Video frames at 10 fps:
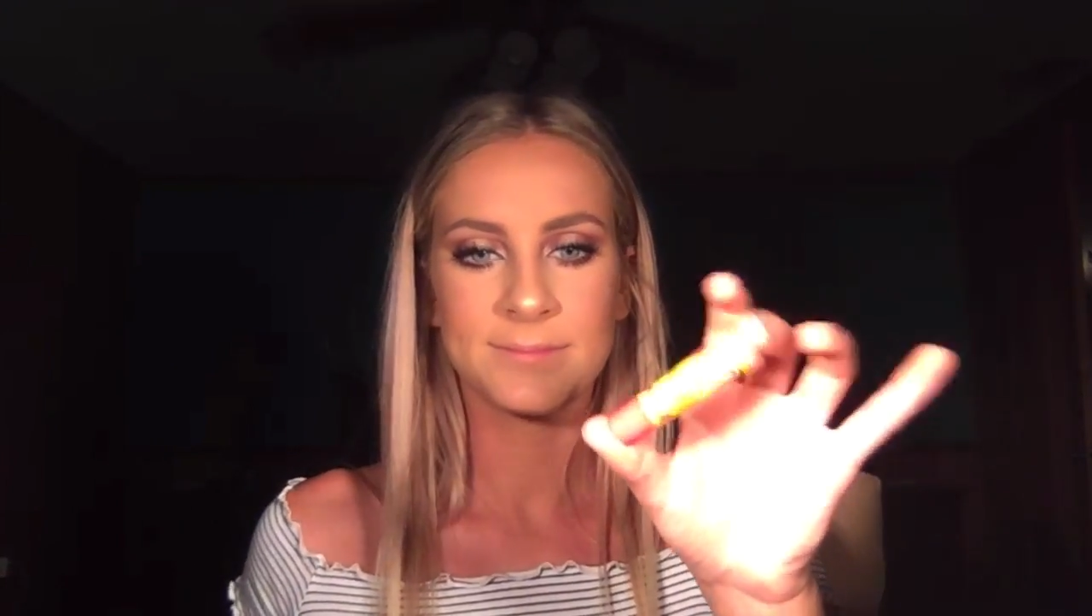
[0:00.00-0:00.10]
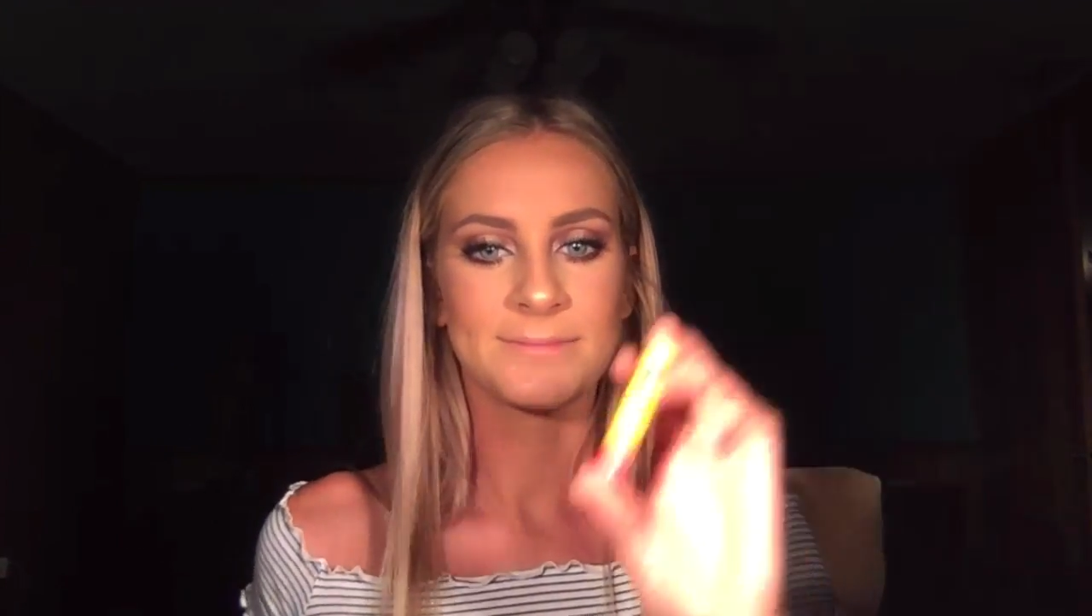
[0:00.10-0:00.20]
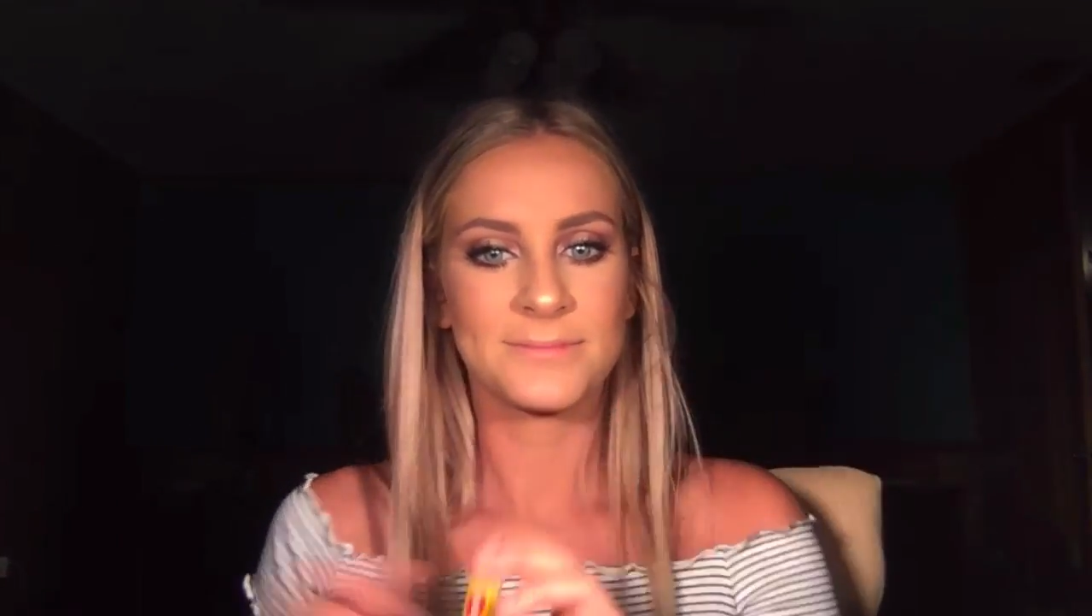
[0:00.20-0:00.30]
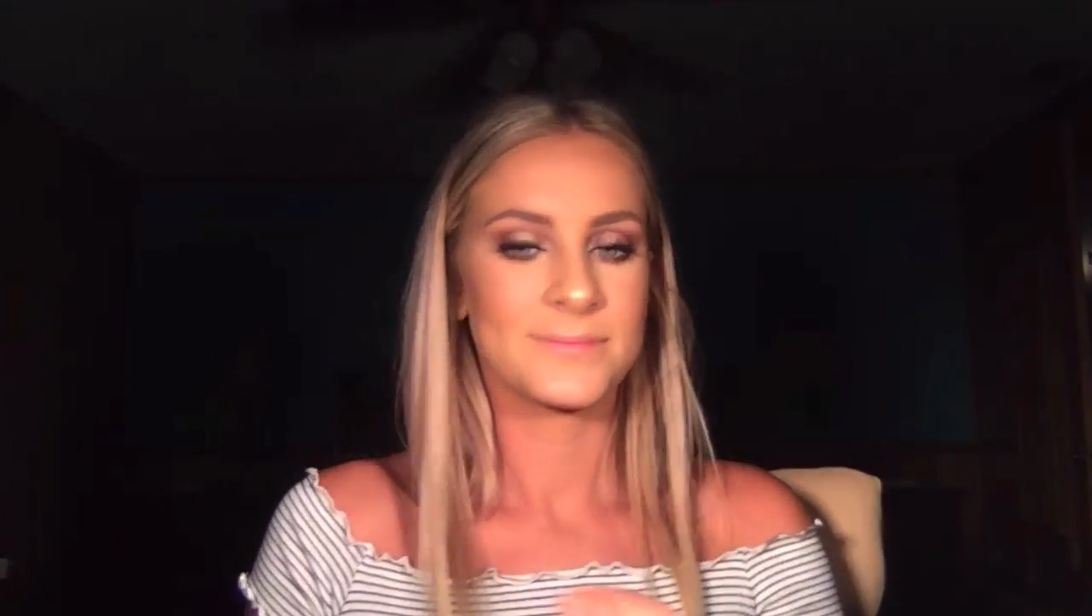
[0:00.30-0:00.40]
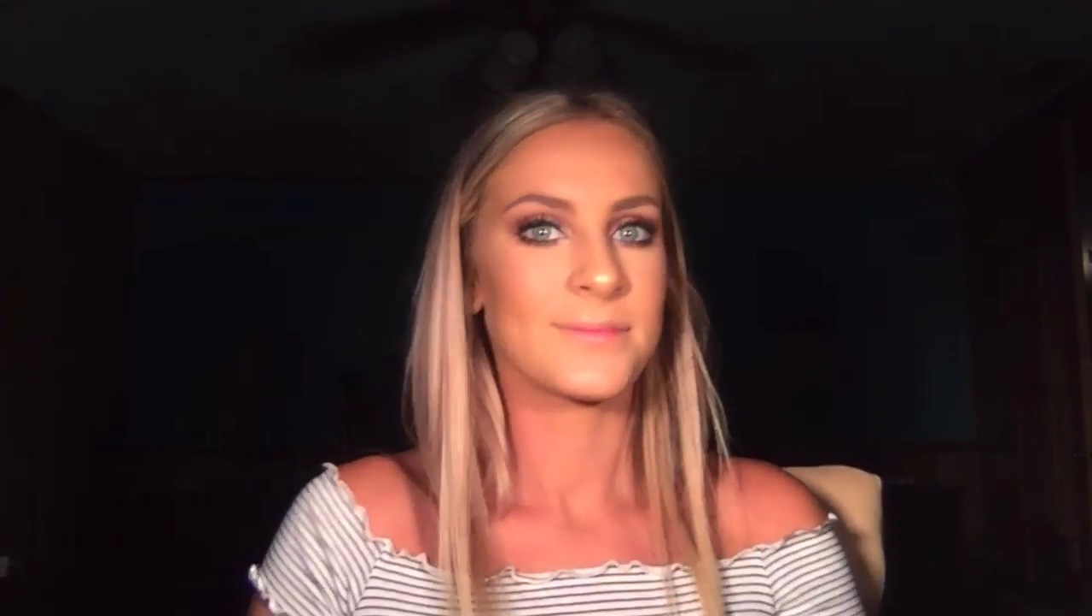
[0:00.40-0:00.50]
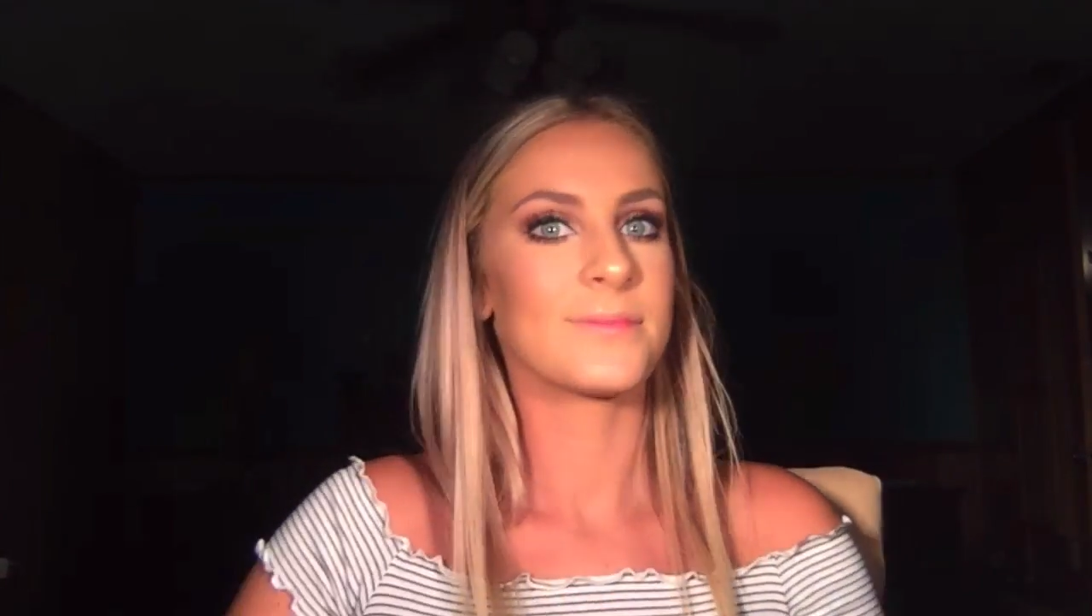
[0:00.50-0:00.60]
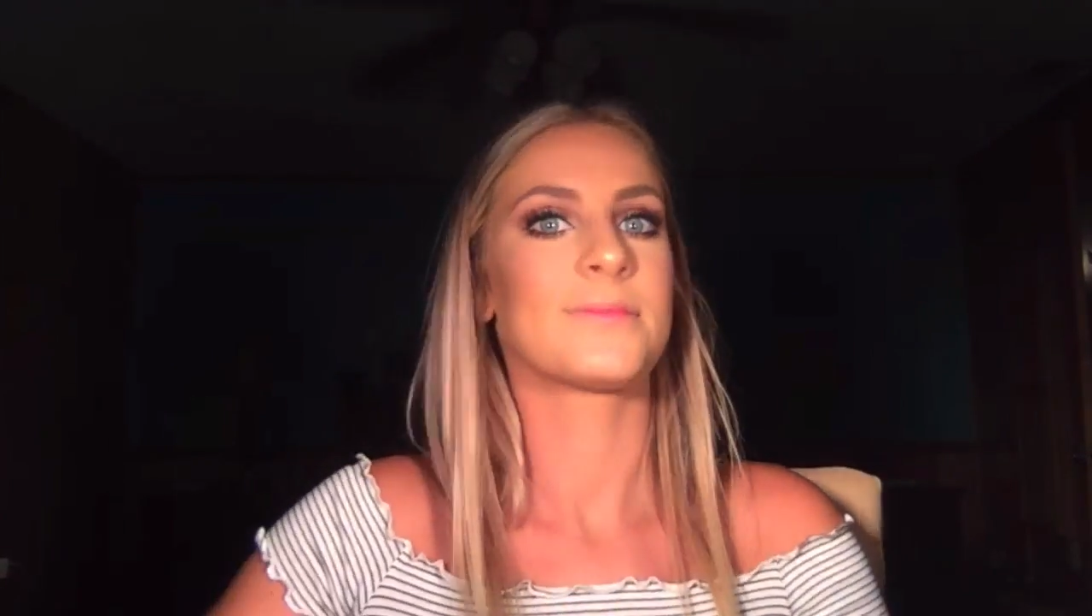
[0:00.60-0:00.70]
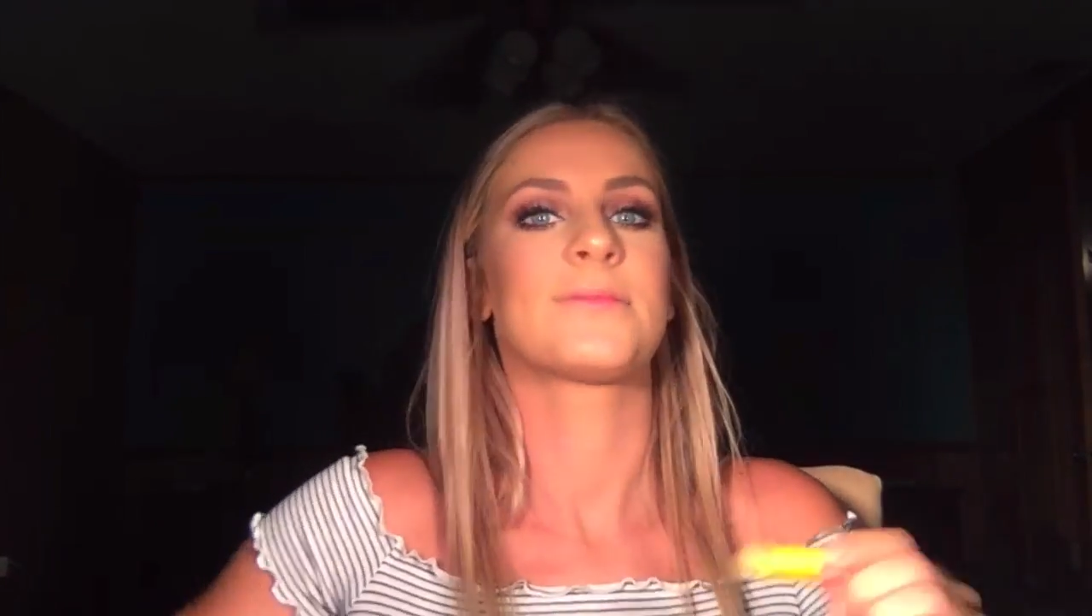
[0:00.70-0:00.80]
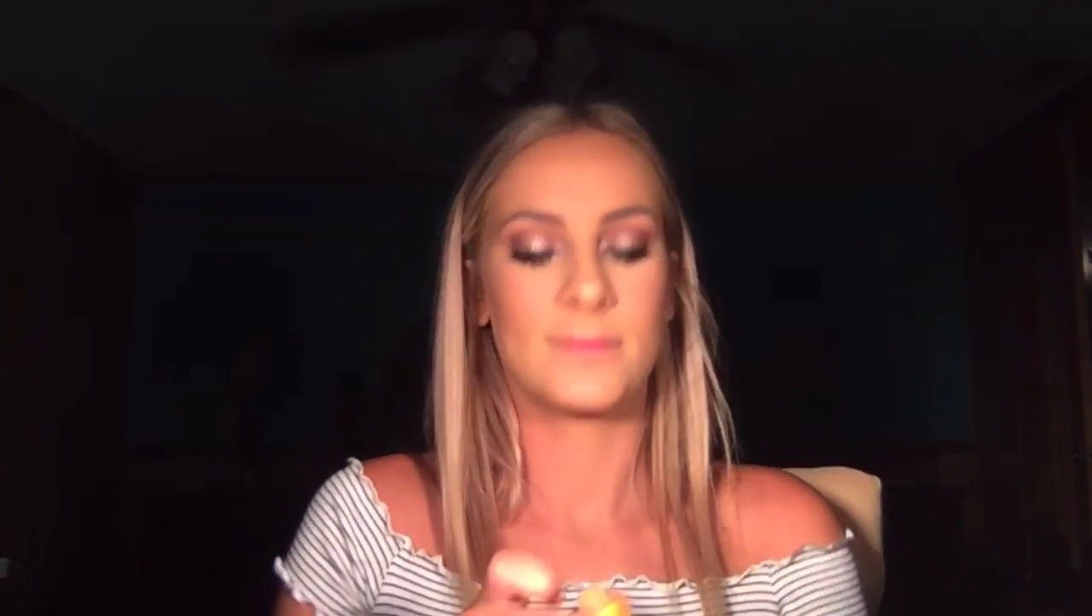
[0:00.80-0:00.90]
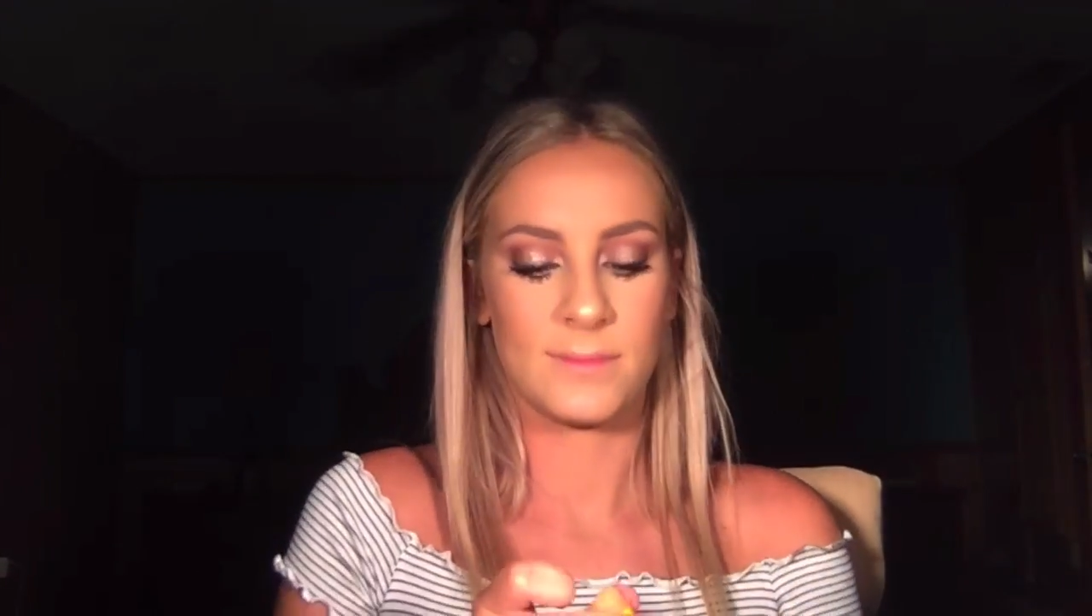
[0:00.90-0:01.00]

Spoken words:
L'Oreal